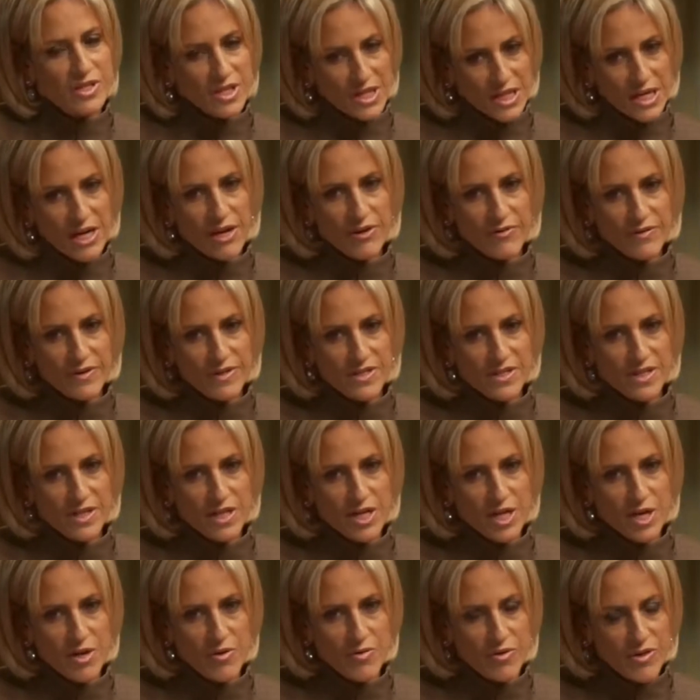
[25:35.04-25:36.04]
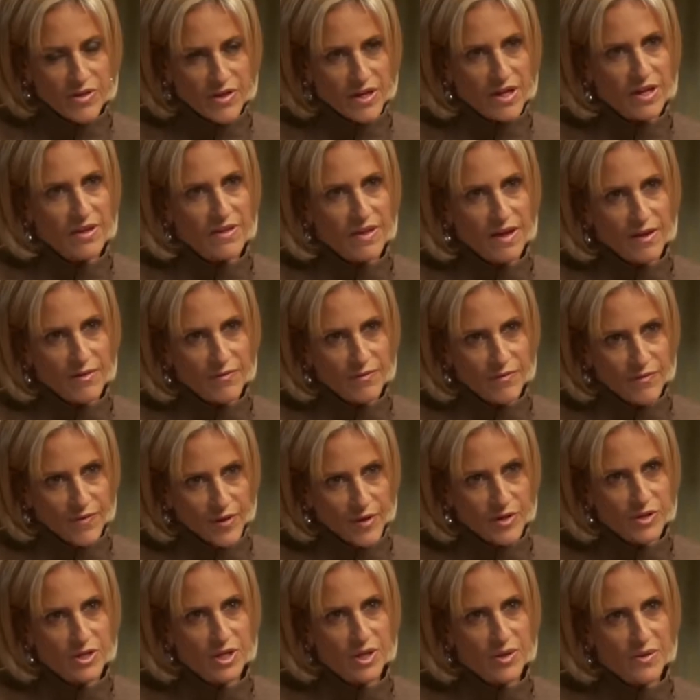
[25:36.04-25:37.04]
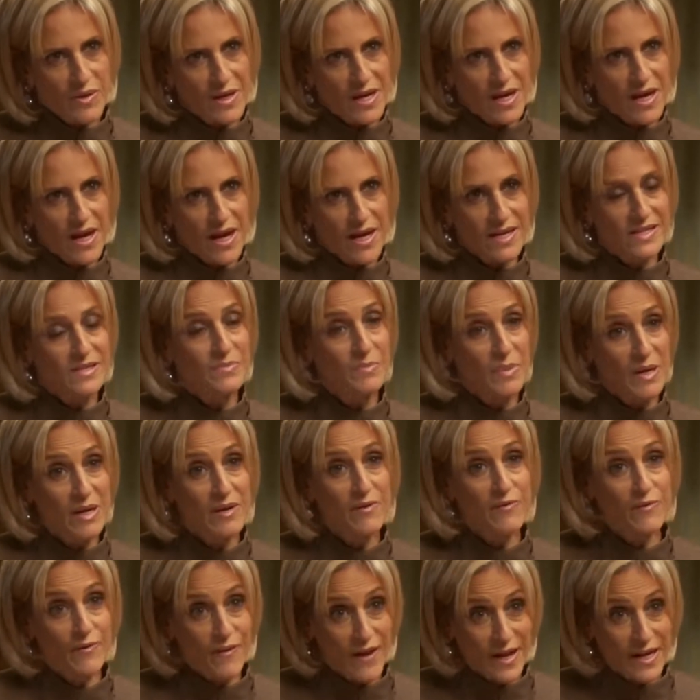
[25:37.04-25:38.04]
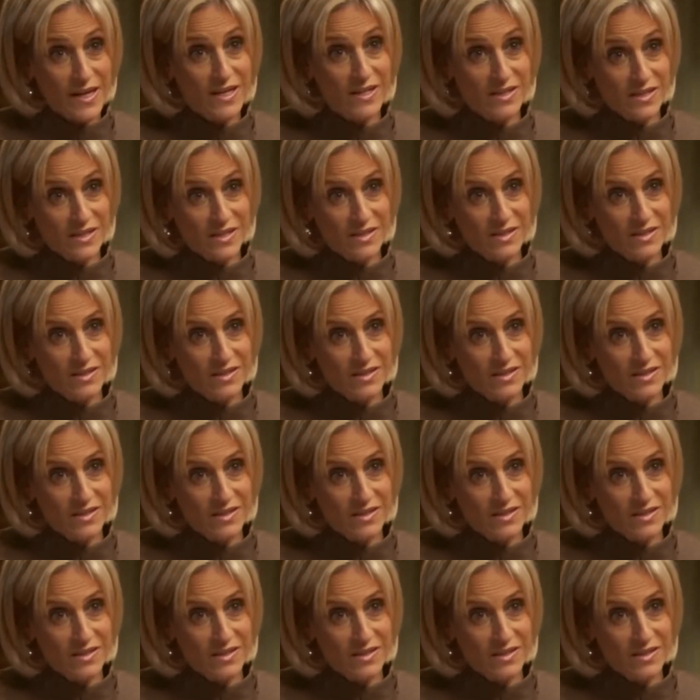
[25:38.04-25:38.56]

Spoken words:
to clarify, so you think that photo has been faked?